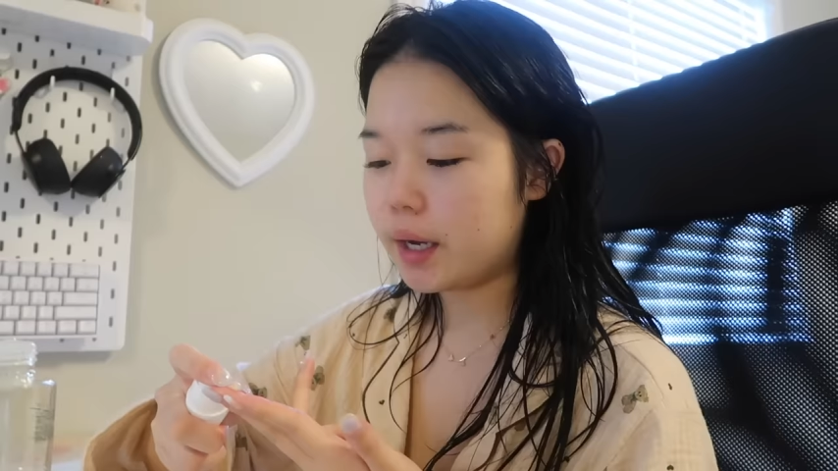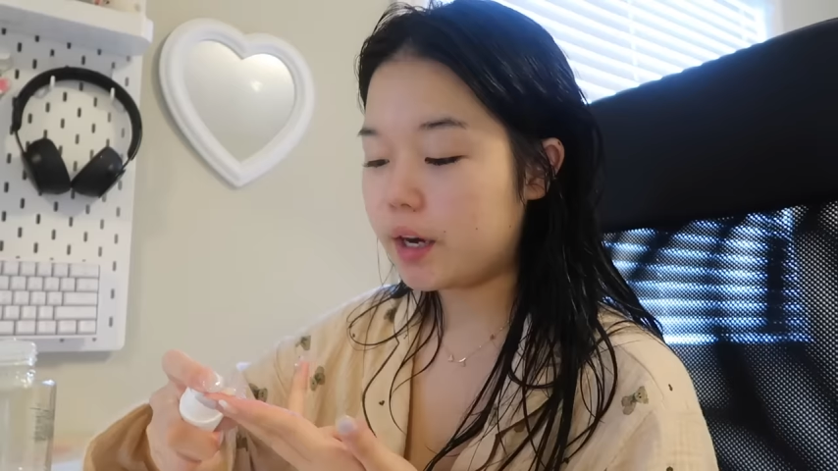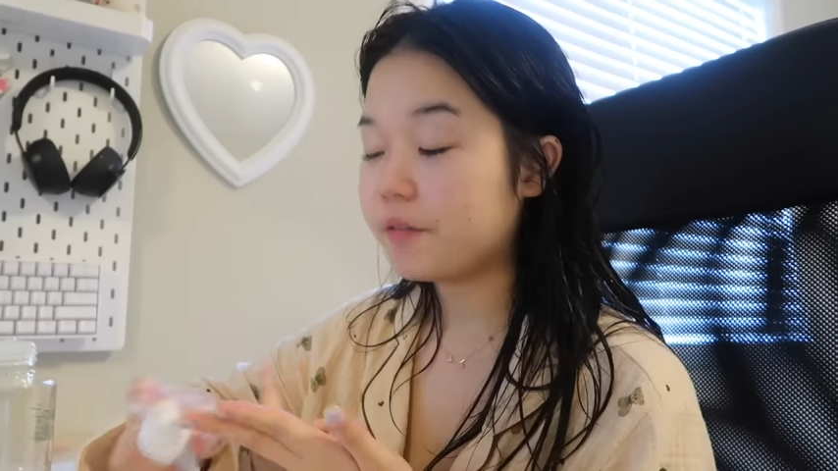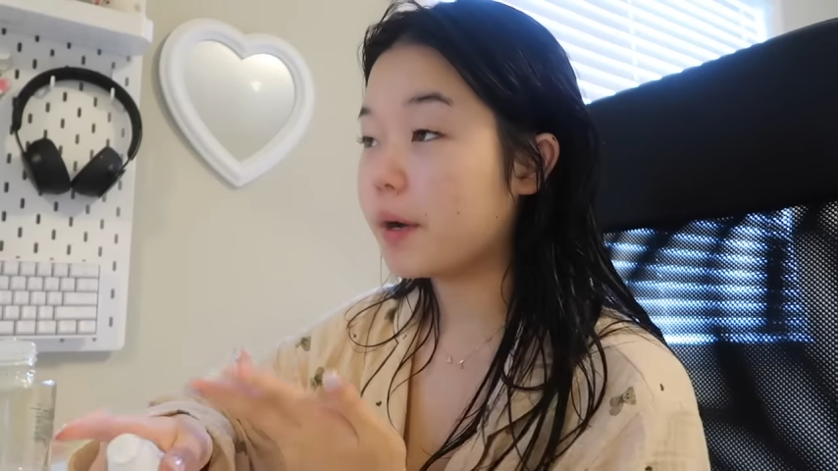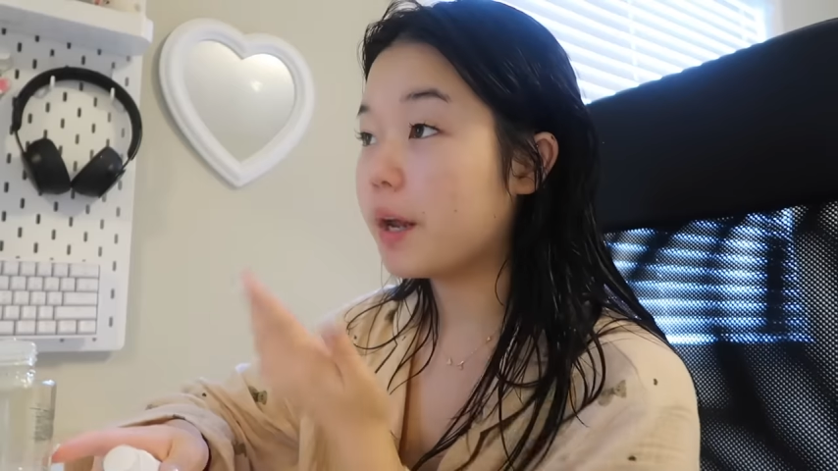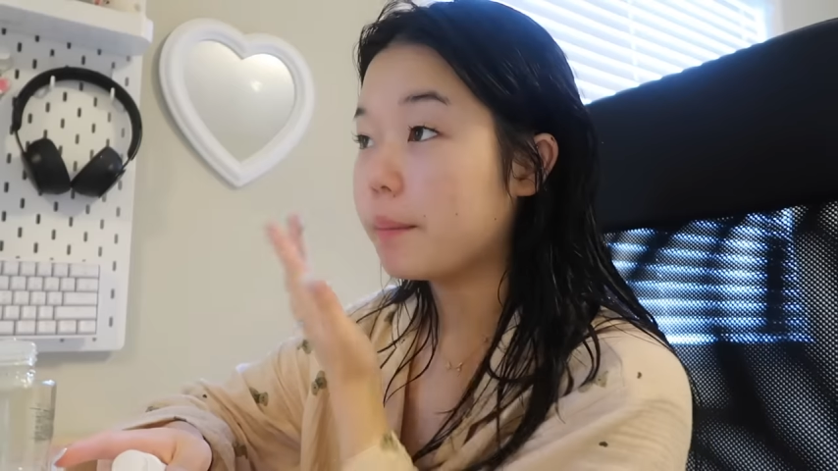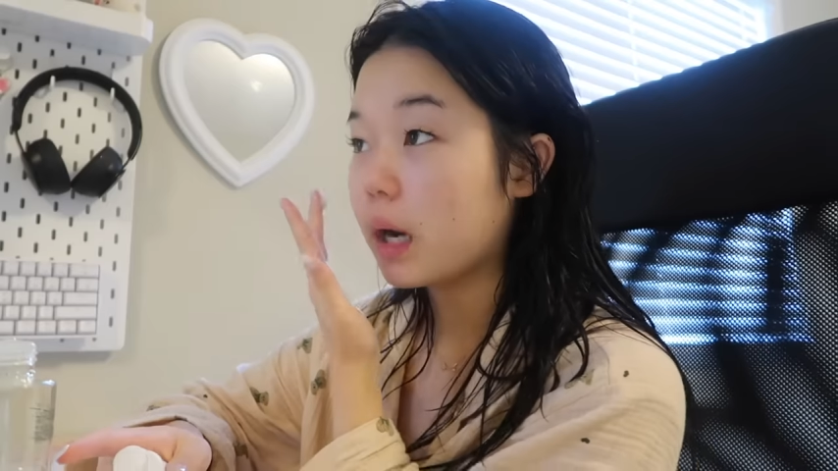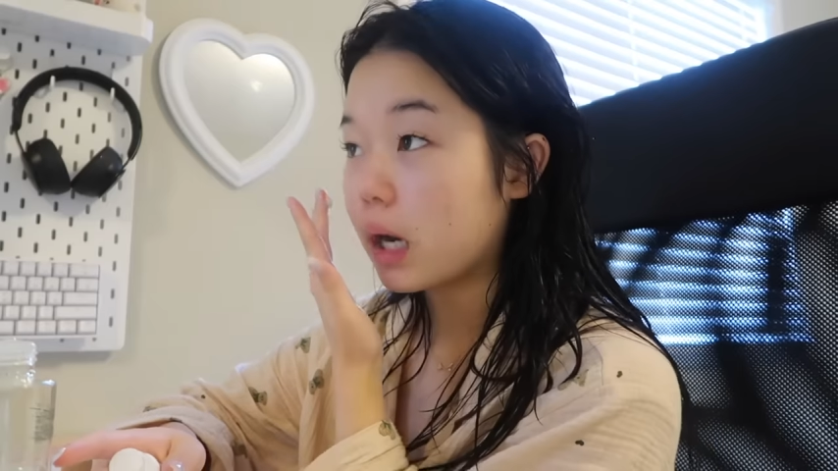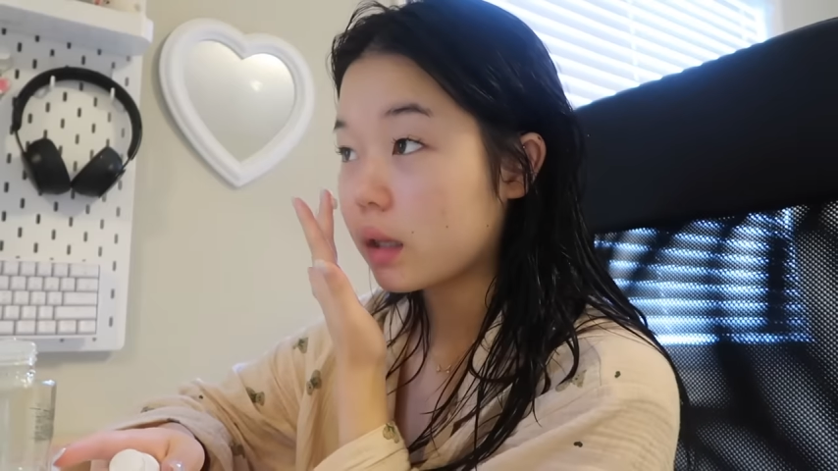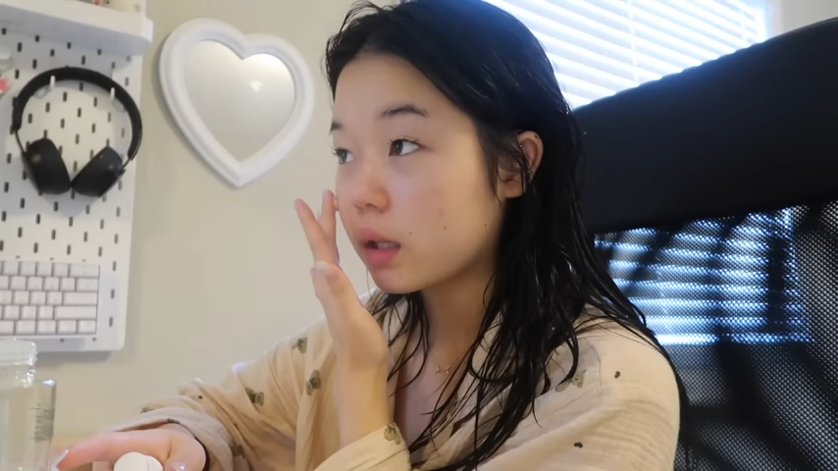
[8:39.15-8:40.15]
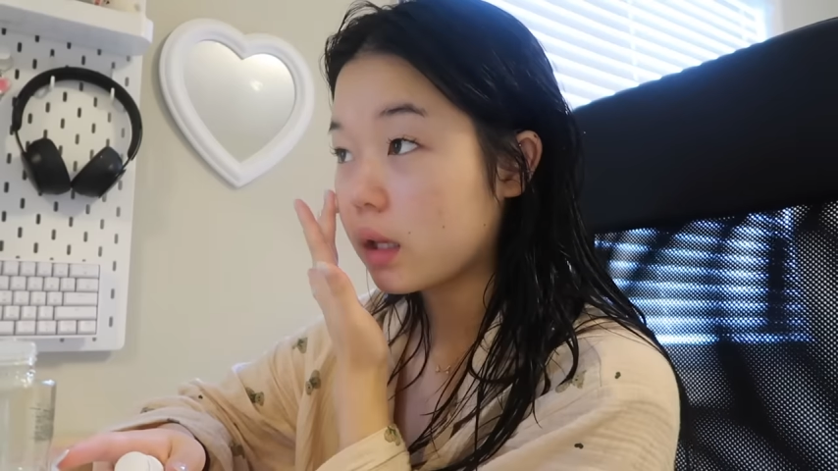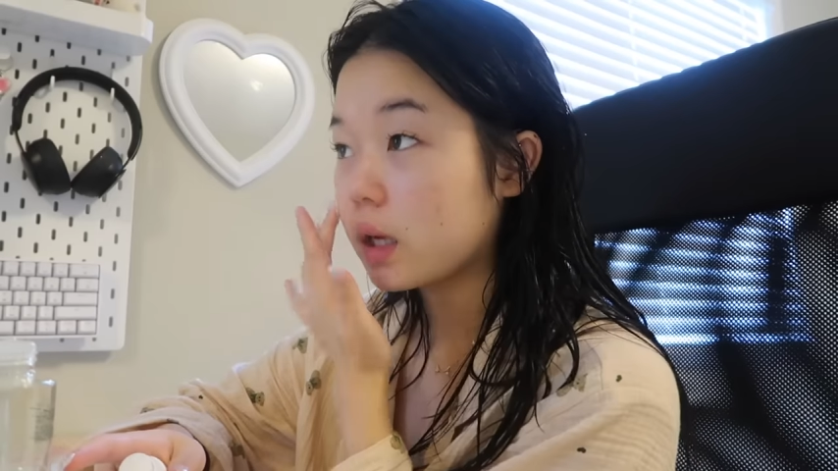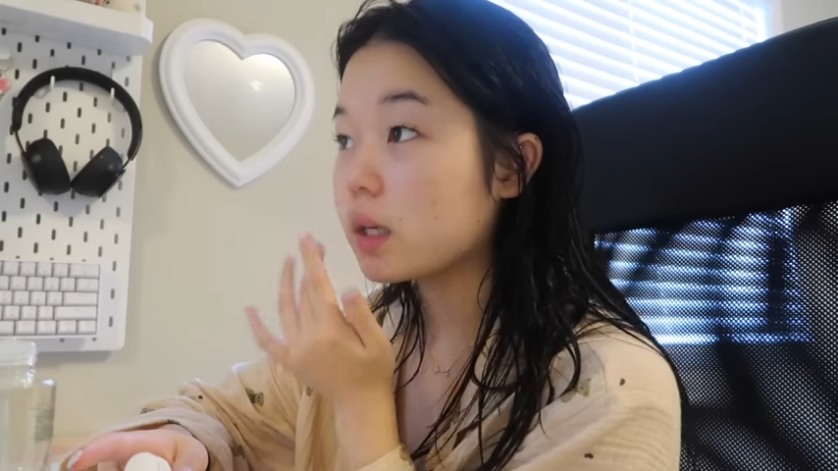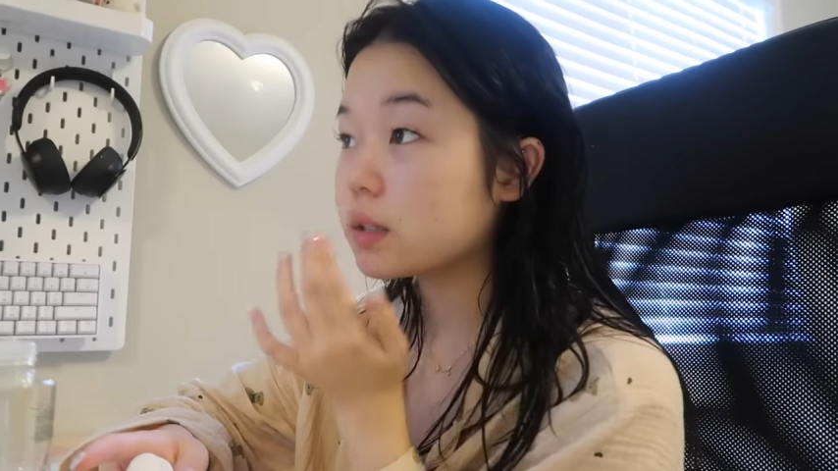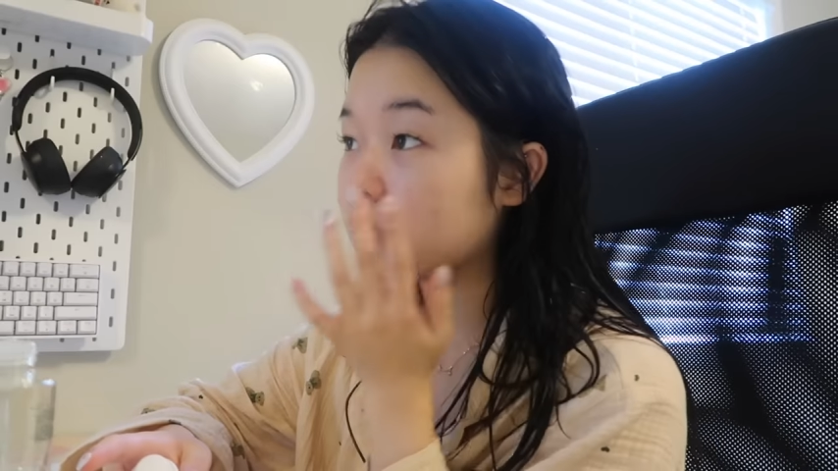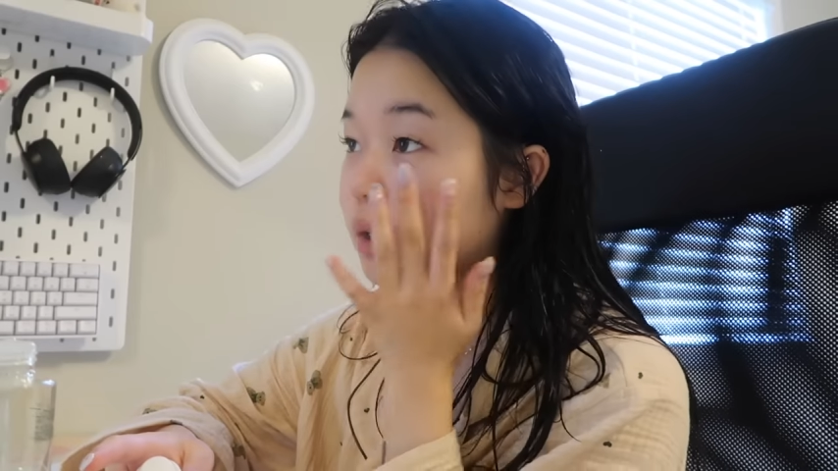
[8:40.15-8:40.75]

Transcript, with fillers: I have my math class